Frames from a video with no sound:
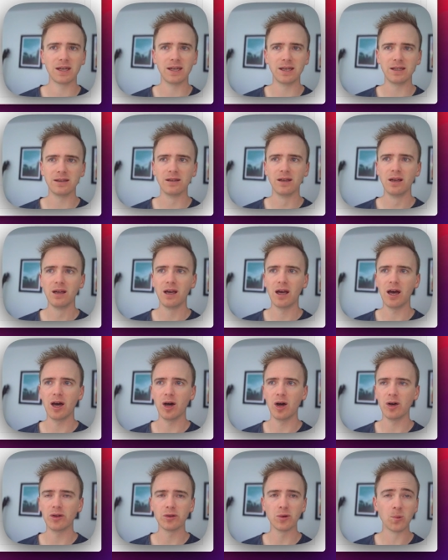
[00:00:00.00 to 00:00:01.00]
in
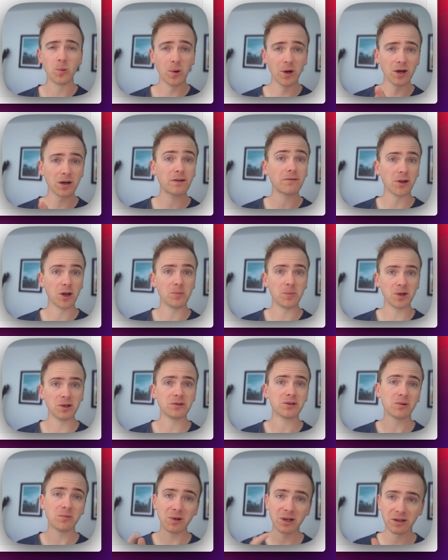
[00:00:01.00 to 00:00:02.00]
uh, the workflow
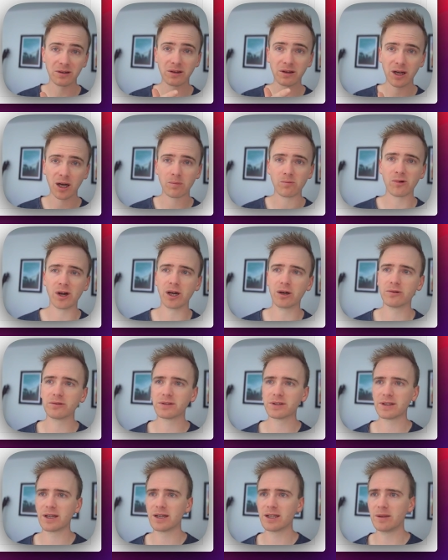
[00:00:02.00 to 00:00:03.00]
builder. We're going to come right
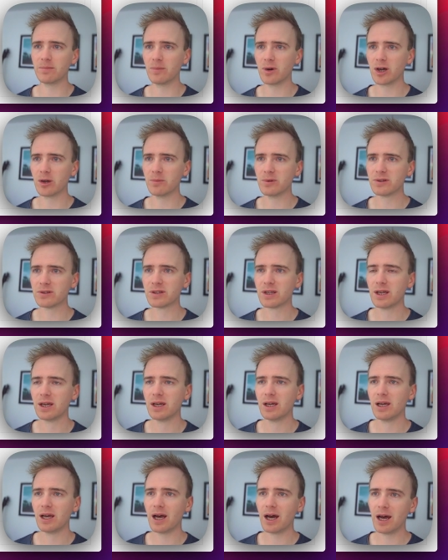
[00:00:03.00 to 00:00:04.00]
onto that in a moment.
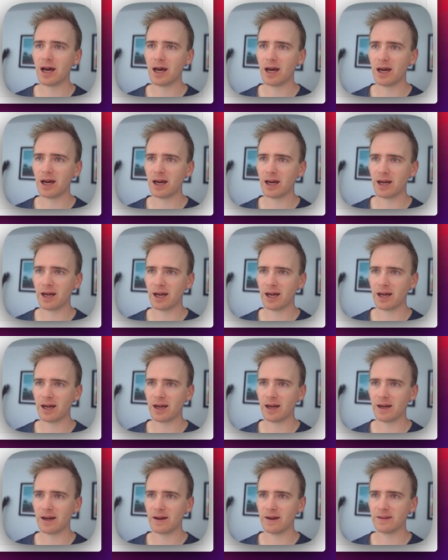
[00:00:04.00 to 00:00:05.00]
Uh,
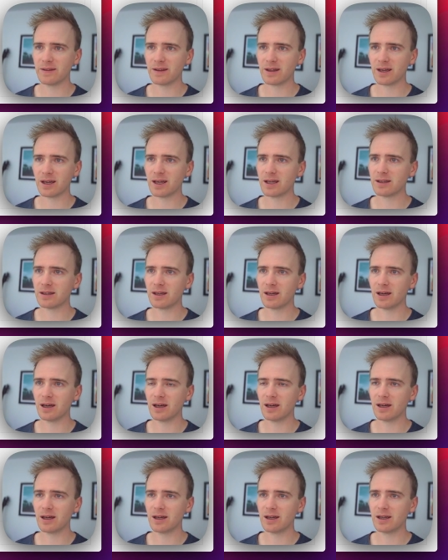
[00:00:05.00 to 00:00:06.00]
and then
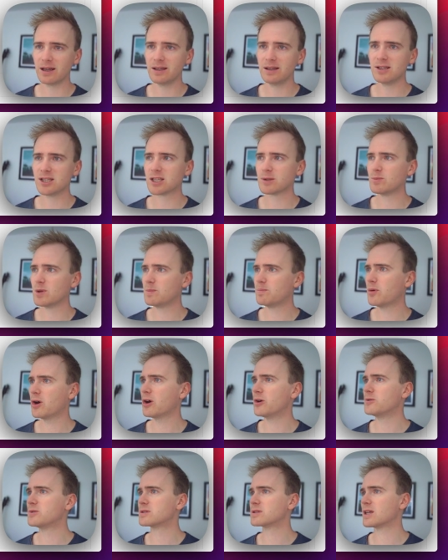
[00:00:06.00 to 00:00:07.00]
uh, it needs to be
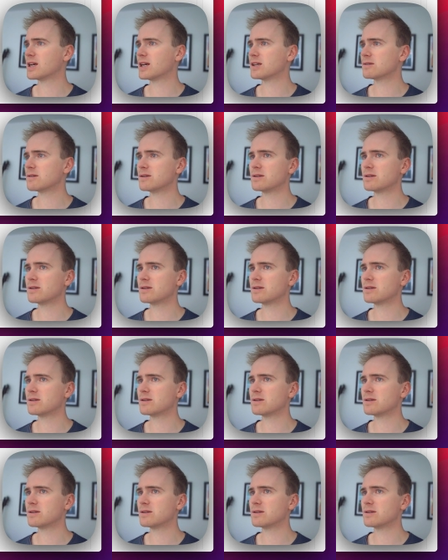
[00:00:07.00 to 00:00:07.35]
post. How do